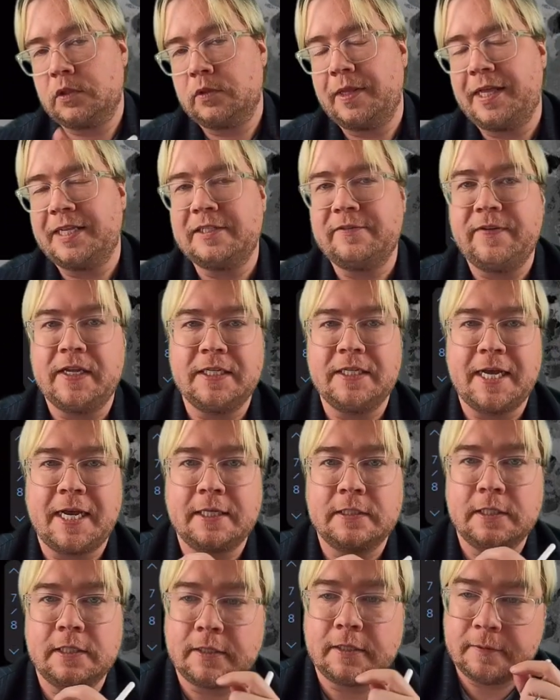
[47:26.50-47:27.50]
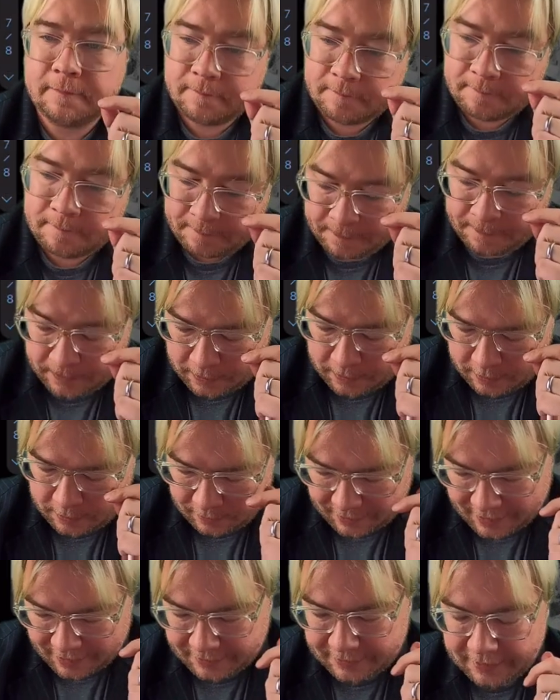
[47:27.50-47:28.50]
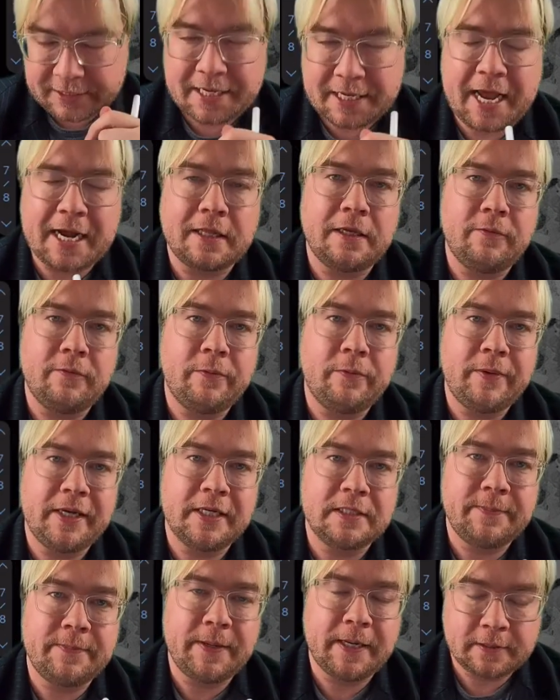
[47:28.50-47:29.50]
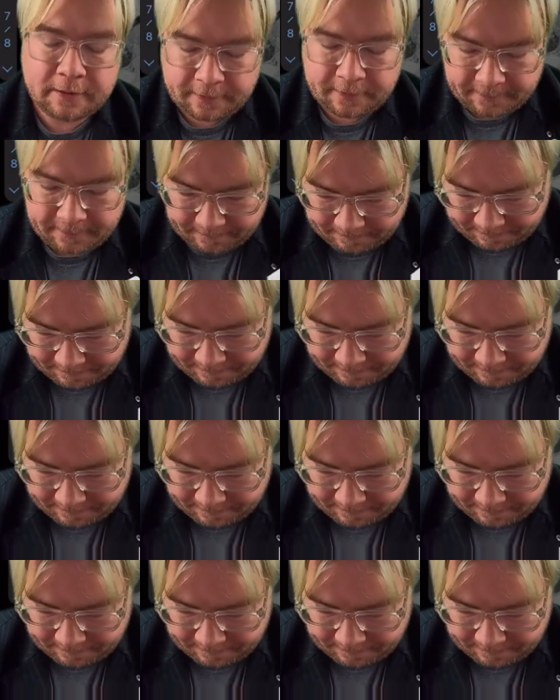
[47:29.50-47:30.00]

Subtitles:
So that's fantastic. That's exactly what we expected.